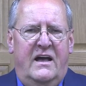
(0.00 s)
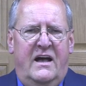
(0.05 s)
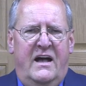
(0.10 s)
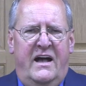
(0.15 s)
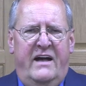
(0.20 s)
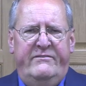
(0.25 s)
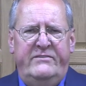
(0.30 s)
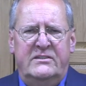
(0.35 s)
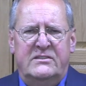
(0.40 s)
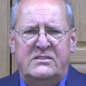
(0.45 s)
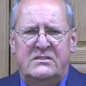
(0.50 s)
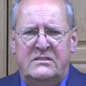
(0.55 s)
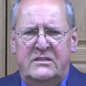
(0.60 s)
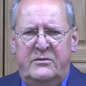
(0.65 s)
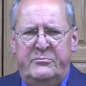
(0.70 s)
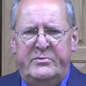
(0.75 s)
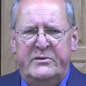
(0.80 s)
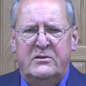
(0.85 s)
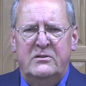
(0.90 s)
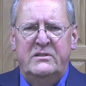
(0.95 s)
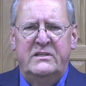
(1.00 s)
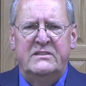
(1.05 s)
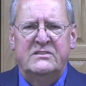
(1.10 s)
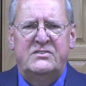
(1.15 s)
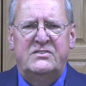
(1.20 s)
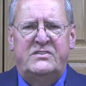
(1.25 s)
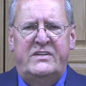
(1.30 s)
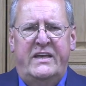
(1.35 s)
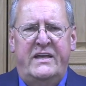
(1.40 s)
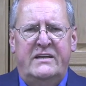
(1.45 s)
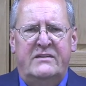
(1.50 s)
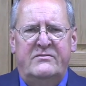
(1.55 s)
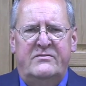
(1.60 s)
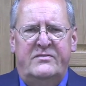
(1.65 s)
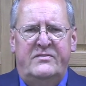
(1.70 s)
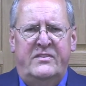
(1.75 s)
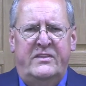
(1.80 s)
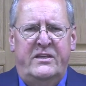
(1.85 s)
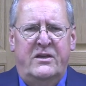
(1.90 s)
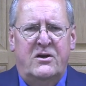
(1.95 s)
Obviously, building a
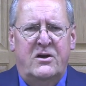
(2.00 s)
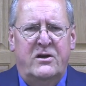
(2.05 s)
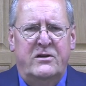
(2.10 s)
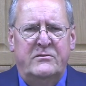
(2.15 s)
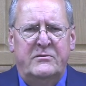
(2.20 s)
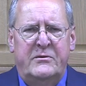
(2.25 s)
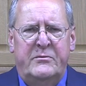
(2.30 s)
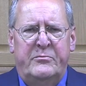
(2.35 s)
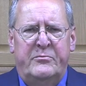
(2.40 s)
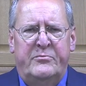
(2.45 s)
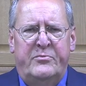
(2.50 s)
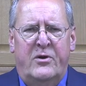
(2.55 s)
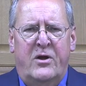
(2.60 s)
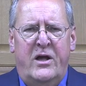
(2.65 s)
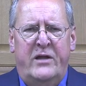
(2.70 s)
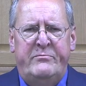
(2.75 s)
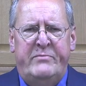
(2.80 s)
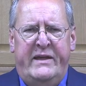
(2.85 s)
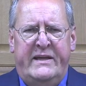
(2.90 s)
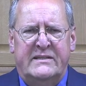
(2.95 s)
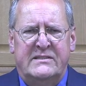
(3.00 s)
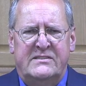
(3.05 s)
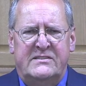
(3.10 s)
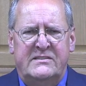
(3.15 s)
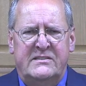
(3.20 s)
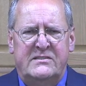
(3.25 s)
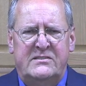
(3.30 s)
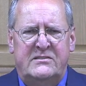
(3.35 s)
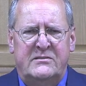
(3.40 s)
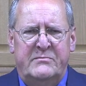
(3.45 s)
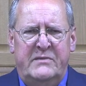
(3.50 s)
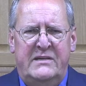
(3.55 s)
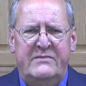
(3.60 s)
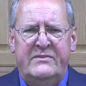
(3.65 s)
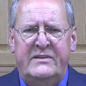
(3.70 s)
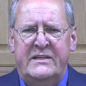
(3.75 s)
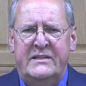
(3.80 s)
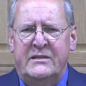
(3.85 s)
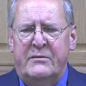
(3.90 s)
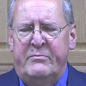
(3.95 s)
state-of-the-art broadband system,
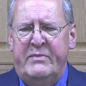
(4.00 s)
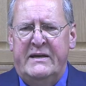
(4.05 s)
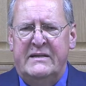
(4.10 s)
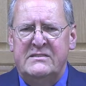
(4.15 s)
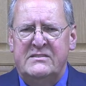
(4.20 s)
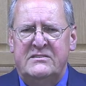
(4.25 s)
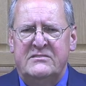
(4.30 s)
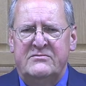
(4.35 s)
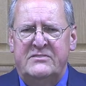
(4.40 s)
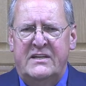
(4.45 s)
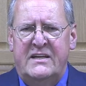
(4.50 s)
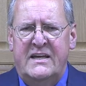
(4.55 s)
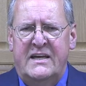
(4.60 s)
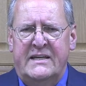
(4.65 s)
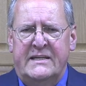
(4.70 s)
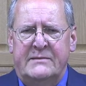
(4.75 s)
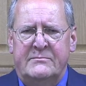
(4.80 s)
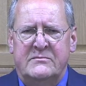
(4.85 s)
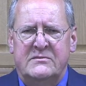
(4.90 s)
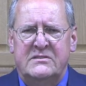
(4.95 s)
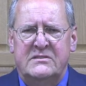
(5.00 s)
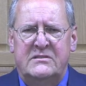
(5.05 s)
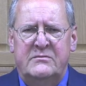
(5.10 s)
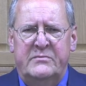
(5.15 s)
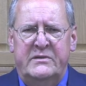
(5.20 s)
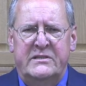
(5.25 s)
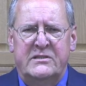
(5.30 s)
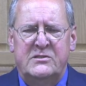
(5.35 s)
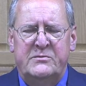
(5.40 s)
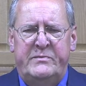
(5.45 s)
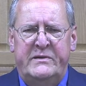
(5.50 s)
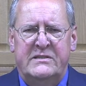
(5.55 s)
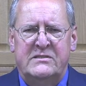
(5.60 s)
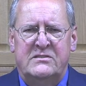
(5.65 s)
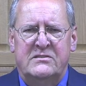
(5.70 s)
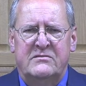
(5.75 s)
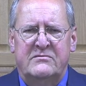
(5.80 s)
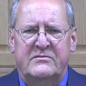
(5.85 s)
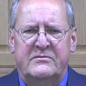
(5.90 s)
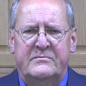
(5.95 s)
even in the best of times, can be
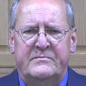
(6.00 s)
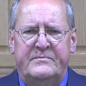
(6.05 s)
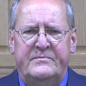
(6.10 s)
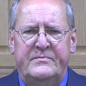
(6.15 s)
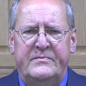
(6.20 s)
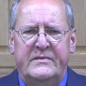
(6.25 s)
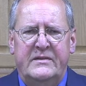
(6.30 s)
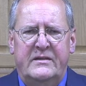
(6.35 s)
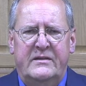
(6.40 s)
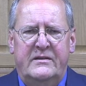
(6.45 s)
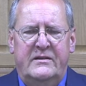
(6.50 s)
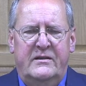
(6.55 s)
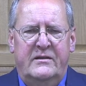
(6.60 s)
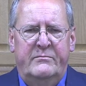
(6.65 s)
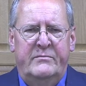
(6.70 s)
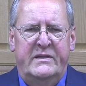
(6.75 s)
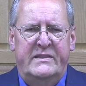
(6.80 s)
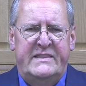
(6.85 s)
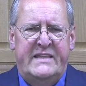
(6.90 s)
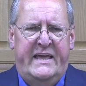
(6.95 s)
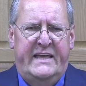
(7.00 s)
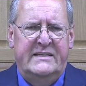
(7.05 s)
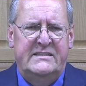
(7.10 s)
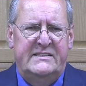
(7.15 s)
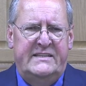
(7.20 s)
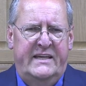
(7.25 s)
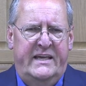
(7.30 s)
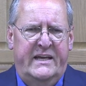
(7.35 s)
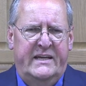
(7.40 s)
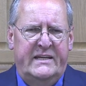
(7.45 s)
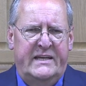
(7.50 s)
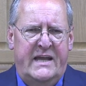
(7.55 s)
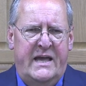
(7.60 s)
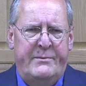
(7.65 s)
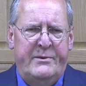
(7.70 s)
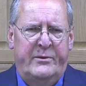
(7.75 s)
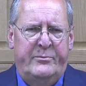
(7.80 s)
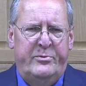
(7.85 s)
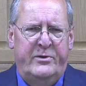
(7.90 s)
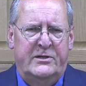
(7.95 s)
expensive. But thanks to
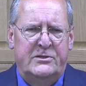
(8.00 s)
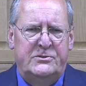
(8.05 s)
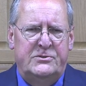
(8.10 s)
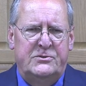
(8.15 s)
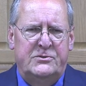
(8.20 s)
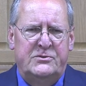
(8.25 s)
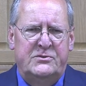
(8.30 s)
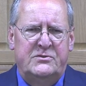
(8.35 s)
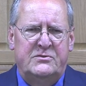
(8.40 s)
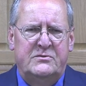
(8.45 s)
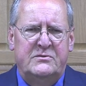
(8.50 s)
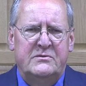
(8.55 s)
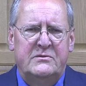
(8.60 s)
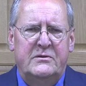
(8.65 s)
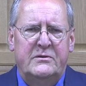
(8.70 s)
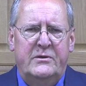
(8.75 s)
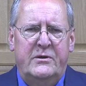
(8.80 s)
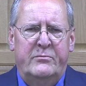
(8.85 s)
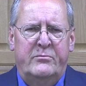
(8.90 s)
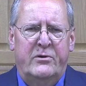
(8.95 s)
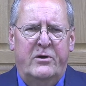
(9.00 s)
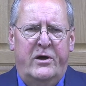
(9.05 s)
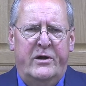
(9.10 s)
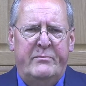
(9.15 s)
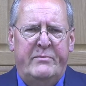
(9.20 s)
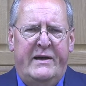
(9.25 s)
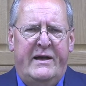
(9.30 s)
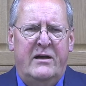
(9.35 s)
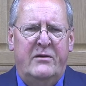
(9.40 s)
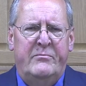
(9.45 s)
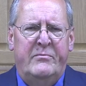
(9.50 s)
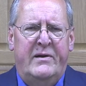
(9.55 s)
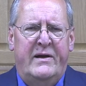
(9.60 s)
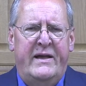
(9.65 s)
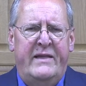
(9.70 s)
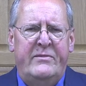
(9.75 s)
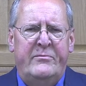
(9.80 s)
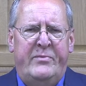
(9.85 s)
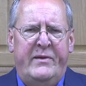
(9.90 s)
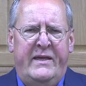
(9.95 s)
economic pressures brought about
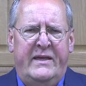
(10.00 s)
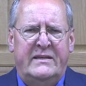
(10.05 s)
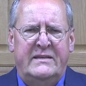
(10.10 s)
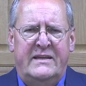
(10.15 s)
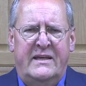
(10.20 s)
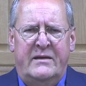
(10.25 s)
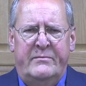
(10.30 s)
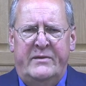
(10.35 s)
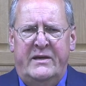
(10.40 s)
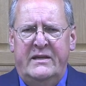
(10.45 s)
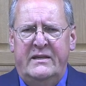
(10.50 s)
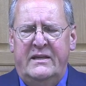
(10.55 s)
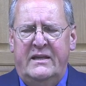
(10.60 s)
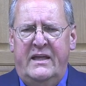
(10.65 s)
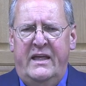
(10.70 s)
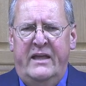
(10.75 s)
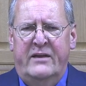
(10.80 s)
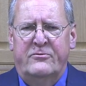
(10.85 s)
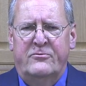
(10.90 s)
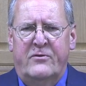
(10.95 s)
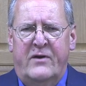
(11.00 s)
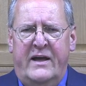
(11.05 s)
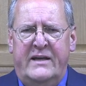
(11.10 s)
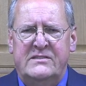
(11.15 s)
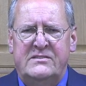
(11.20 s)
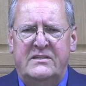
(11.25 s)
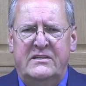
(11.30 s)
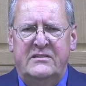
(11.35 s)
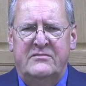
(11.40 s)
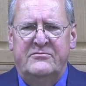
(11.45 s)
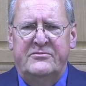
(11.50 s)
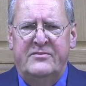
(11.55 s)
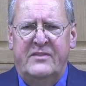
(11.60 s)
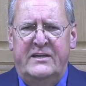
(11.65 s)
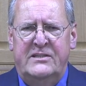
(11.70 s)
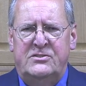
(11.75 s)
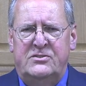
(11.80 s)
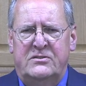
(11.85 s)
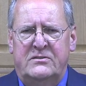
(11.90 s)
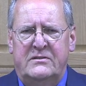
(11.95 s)
by the pandemic and rising
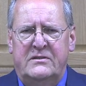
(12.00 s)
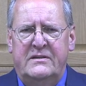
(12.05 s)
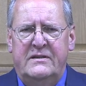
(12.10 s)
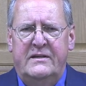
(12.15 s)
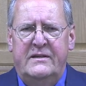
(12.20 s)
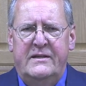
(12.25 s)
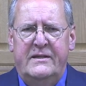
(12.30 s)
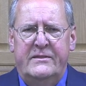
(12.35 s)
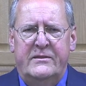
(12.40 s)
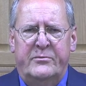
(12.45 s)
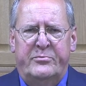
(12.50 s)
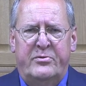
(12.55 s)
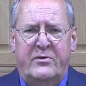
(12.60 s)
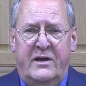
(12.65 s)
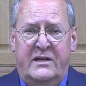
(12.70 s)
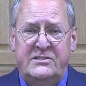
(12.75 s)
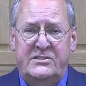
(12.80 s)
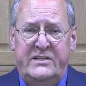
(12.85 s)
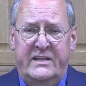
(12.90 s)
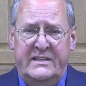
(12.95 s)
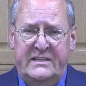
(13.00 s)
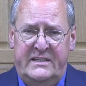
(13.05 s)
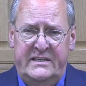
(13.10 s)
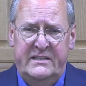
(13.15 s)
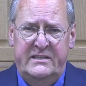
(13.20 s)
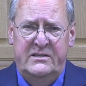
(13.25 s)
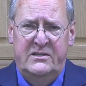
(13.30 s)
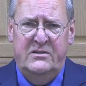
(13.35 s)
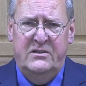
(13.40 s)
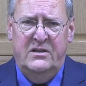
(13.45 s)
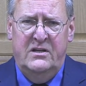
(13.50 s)
inflation, the project did